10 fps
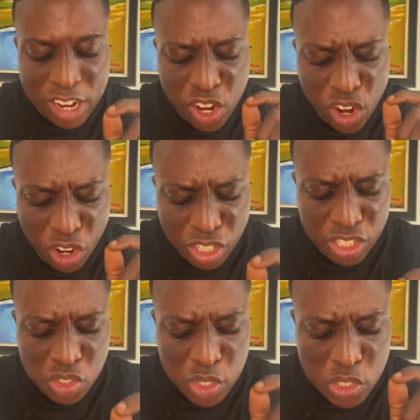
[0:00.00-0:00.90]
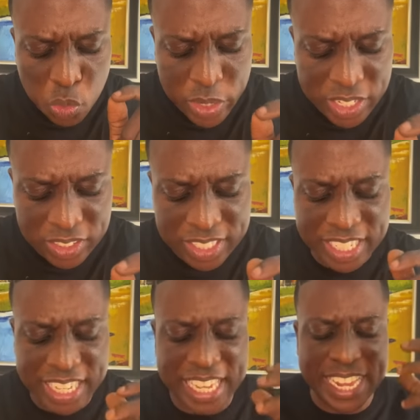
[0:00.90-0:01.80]
according to his will,
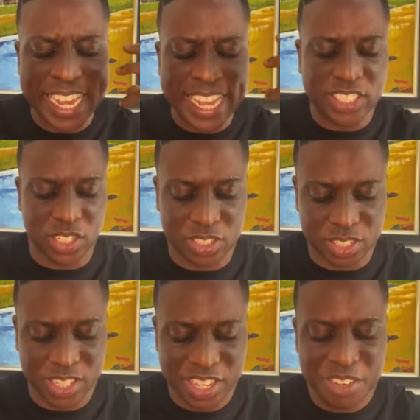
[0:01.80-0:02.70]
he hears us.